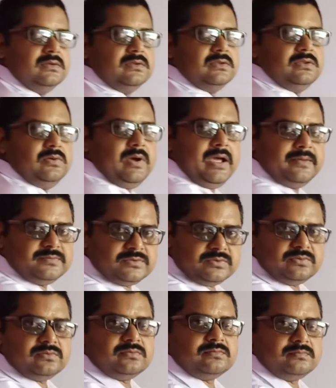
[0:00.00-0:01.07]
you have
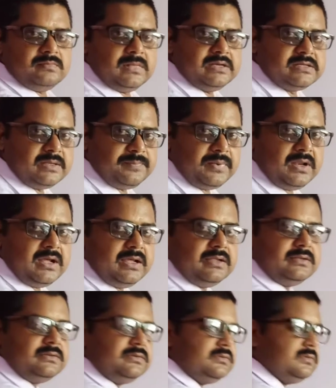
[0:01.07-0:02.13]
to multiply.